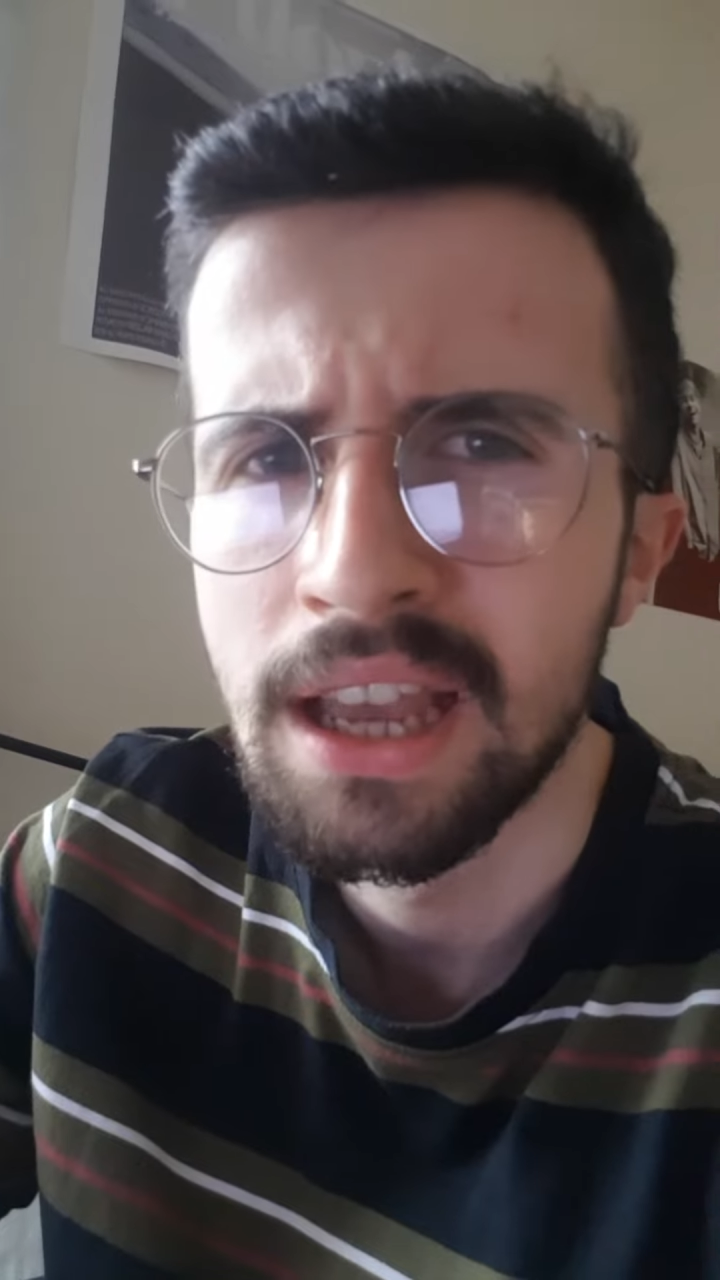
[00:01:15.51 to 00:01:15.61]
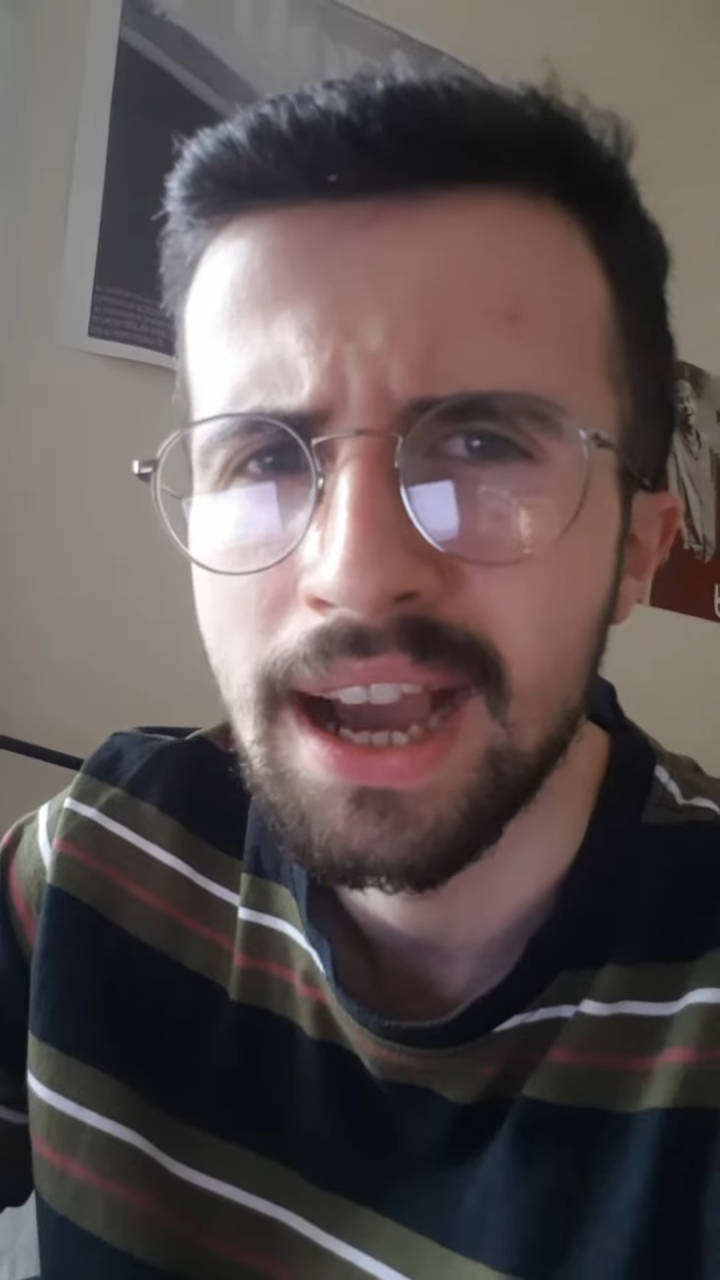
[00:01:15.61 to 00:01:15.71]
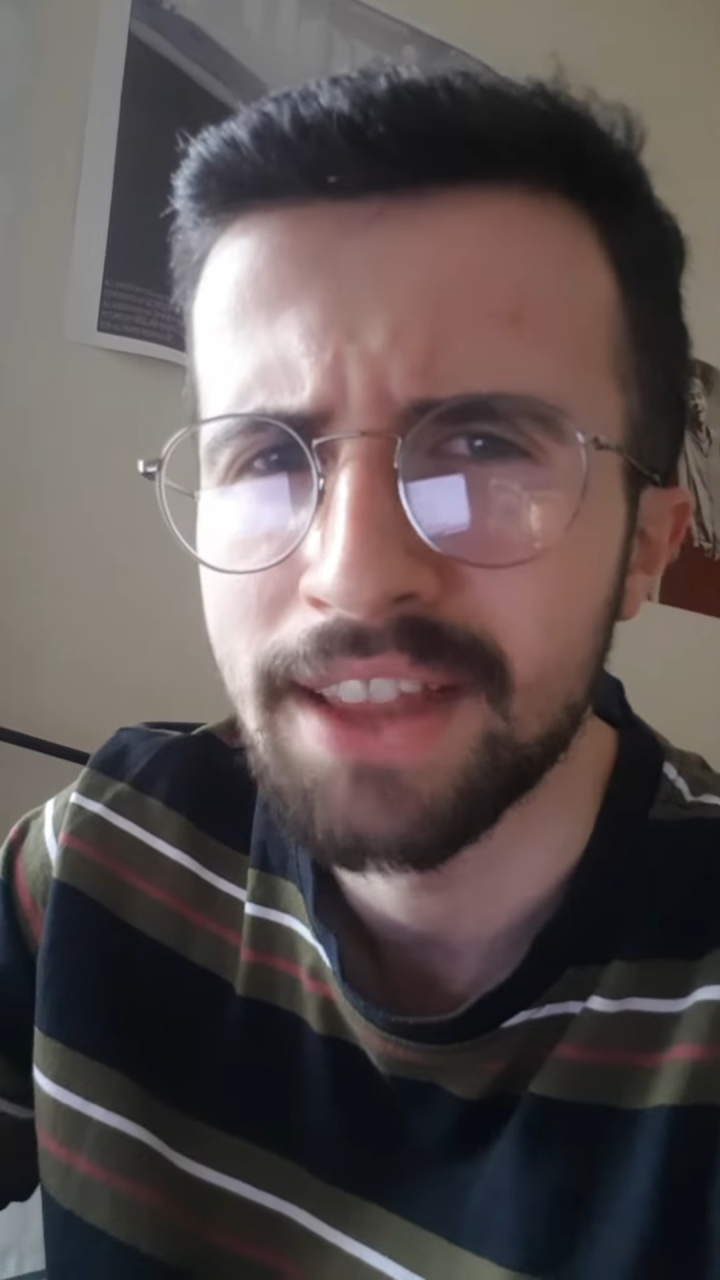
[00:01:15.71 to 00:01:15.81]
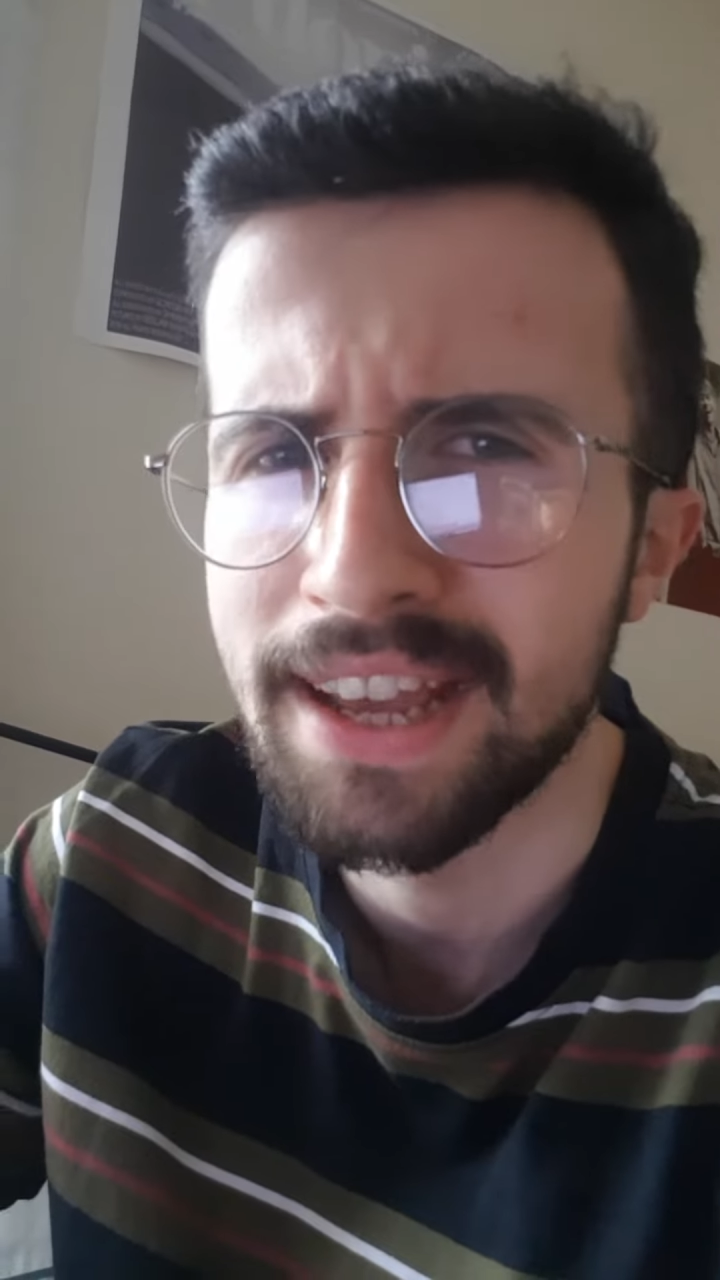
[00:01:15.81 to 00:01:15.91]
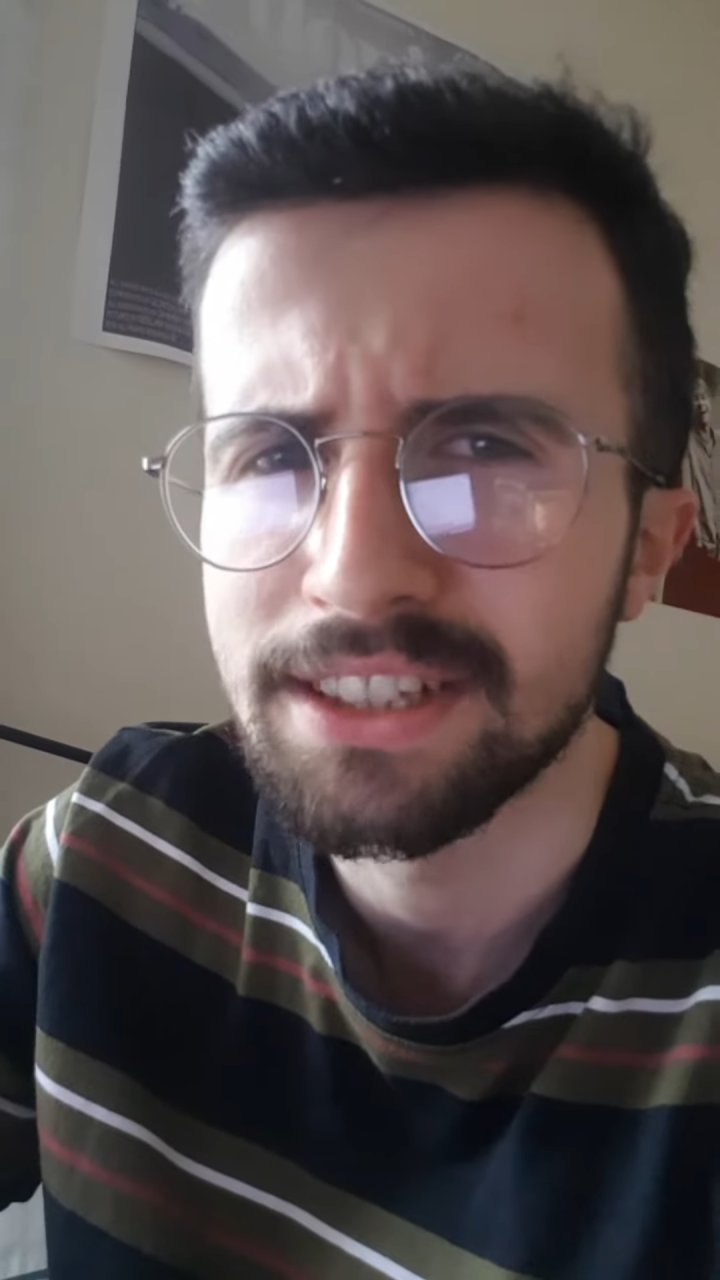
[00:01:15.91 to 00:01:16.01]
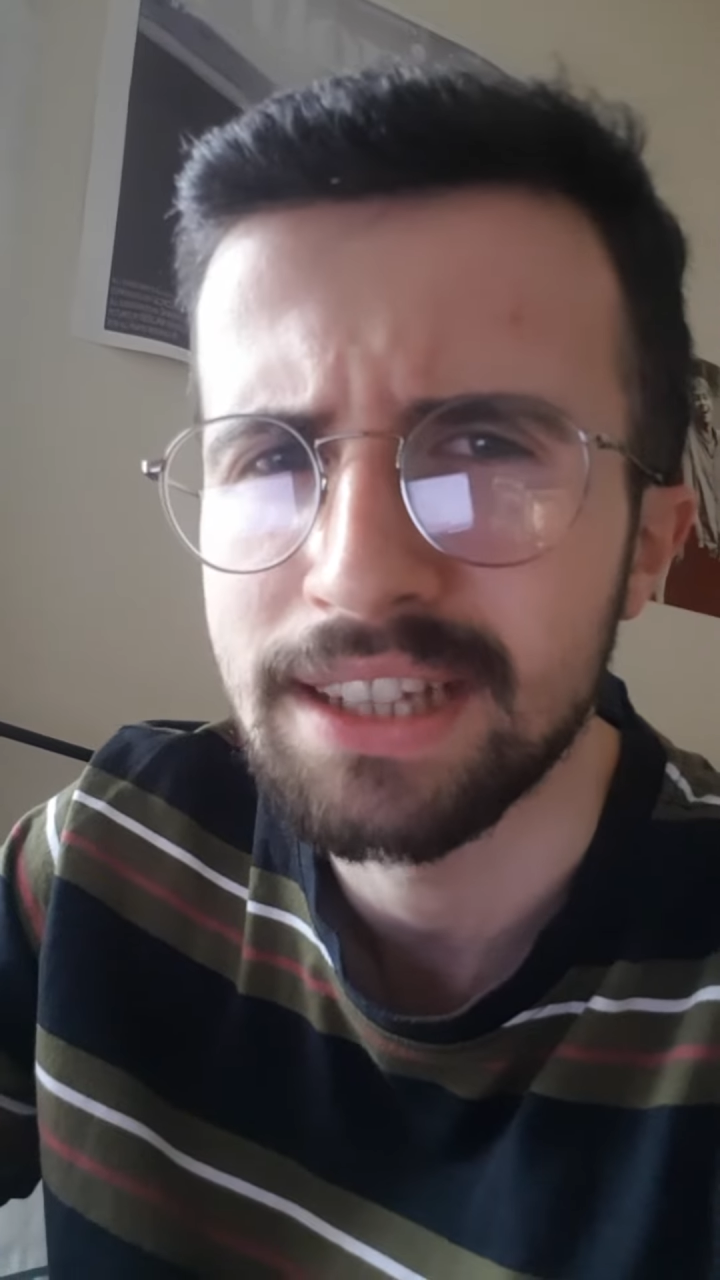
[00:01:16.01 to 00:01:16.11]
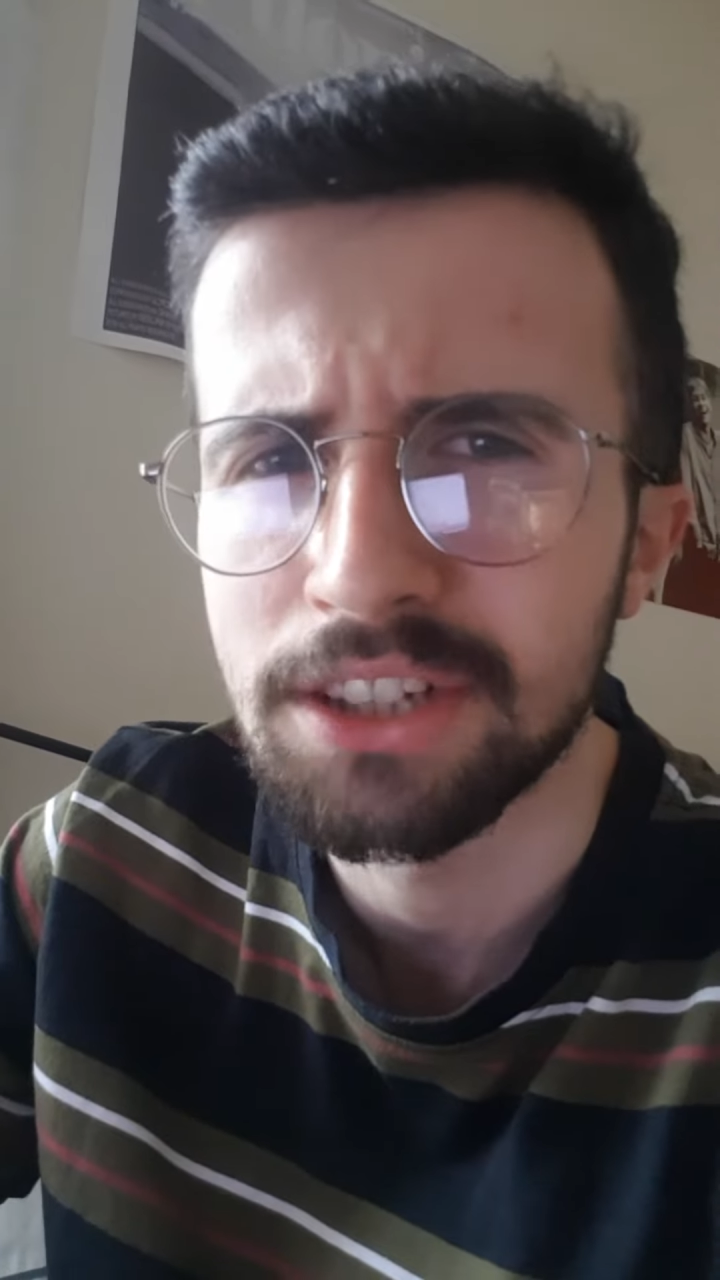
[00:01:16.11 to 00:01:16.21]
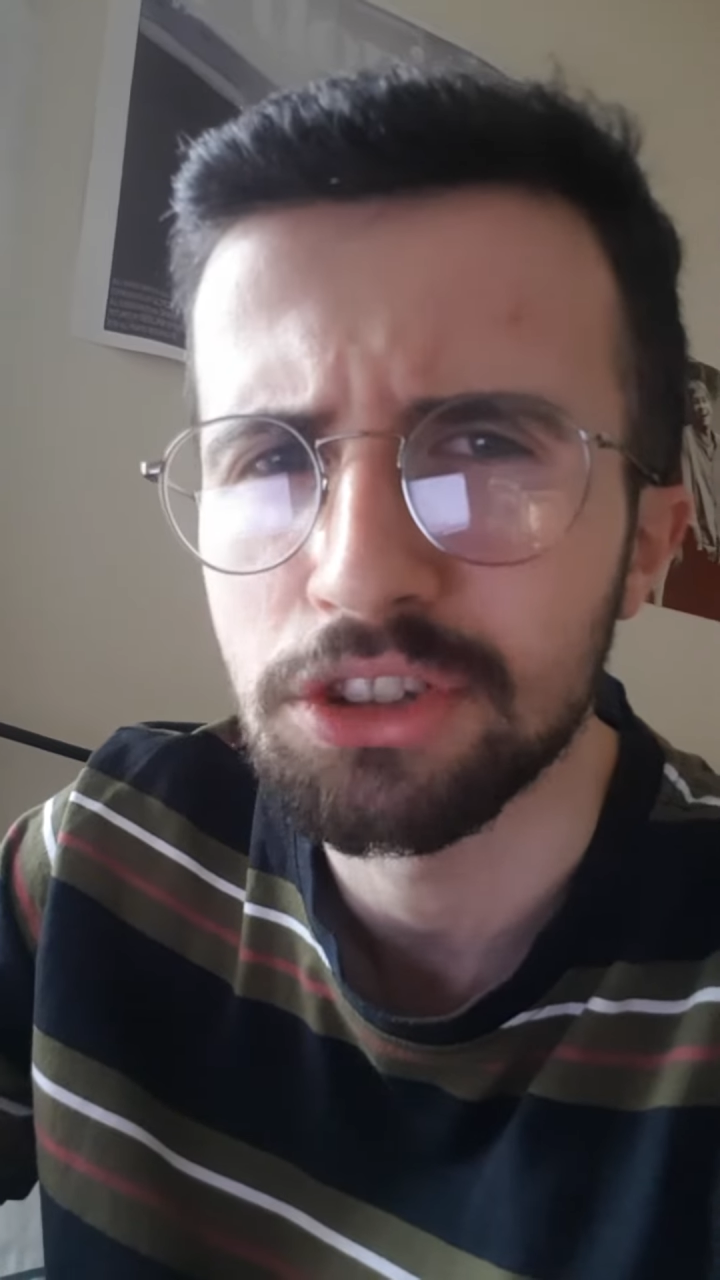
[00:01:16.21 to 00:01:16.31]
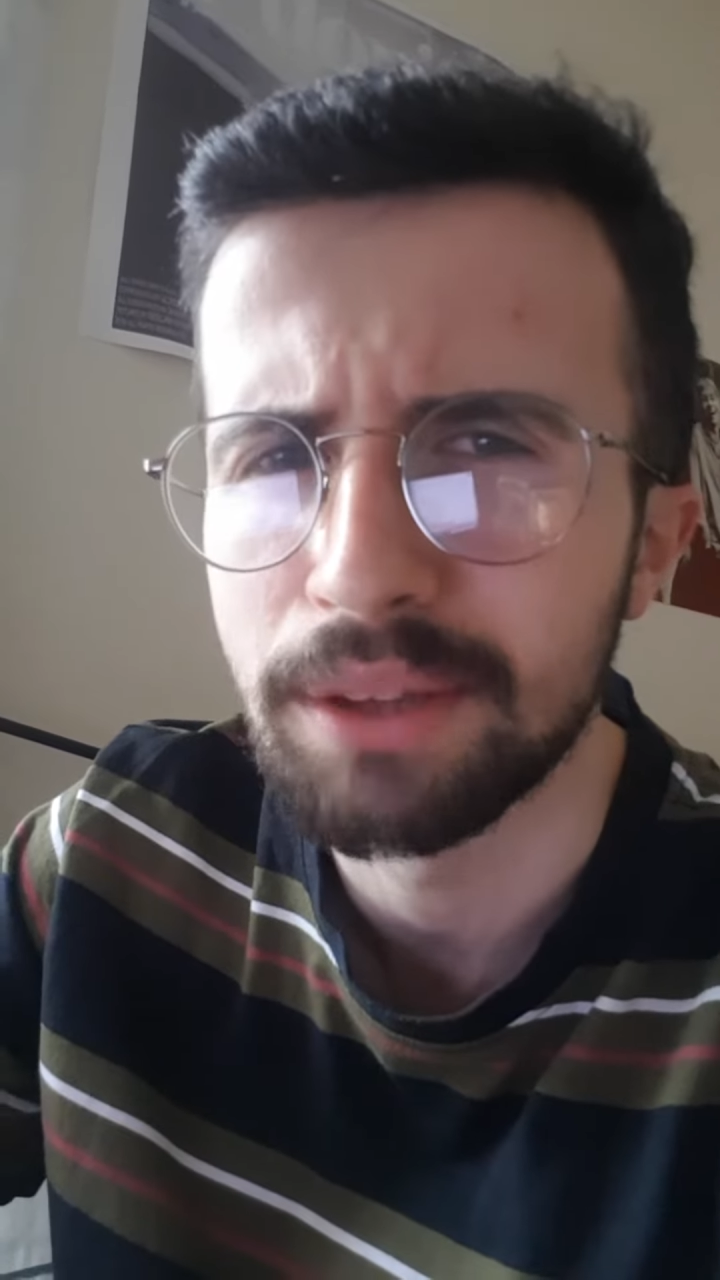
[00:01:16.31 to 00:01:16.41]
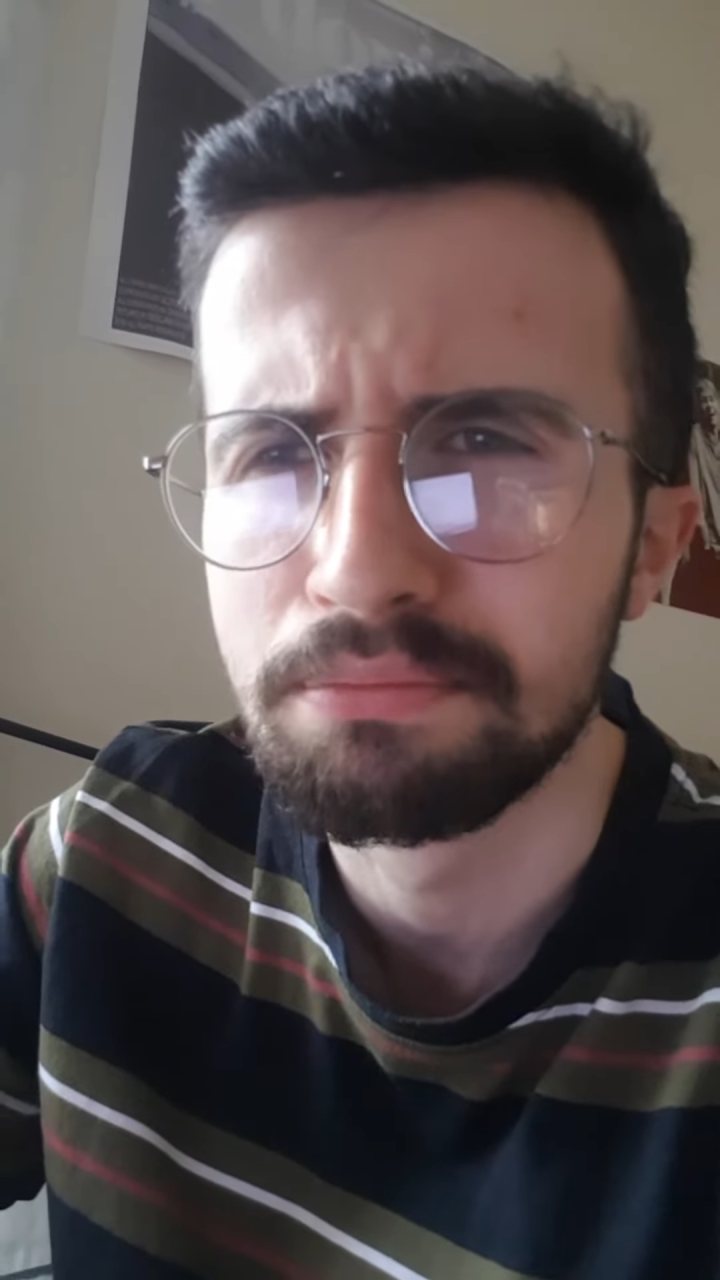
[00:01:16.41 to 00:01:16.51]
and that's
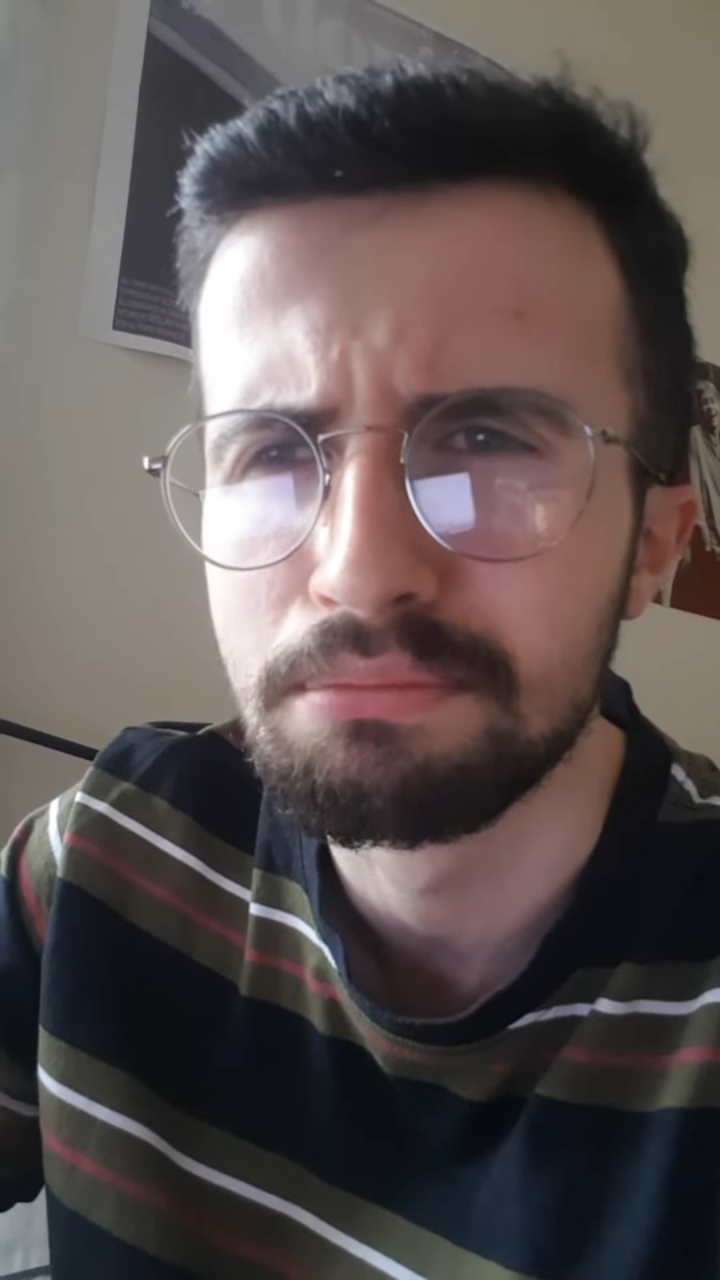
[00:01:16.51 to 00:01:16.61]
actually